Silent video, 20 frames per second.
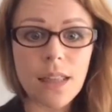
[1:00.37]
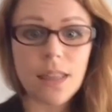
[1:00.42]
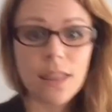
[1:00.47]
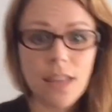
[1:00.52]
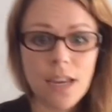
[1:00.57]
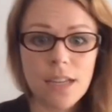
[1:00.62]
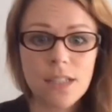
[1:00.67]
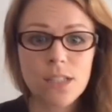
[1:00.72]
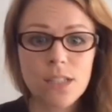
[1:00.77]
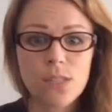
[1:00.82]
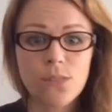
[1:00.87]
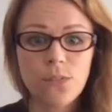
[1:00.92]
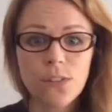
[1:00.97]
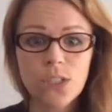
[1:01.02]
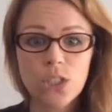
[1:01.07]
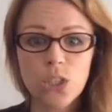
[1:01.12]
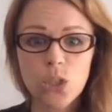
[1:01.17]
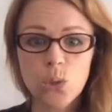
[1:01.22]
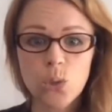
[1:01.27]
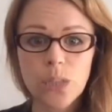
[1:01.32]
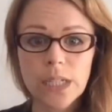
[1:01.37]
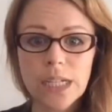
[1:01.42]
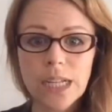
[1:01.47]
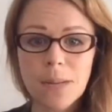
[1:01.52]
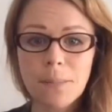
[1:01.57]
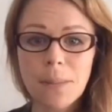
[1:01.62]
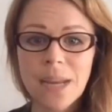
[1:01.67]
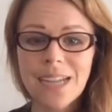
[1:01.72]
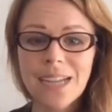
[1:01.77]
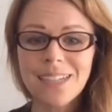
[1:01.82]
Thanks for
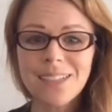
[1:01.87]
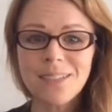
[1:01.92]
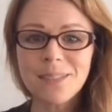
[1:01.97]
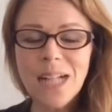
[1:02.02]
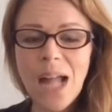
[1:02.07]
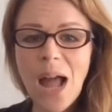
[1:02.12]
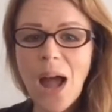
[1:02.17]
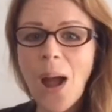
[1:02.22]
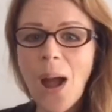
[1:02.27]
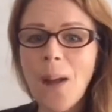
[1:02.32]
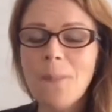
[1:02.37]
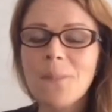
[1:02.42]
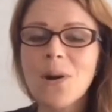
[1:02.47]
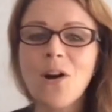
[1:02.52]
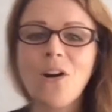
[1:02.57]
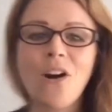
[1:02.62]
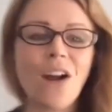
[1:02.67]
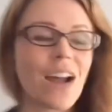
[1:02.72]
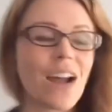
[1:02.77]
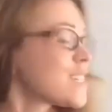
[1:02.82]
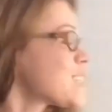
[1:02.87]
joining me. Um, all right,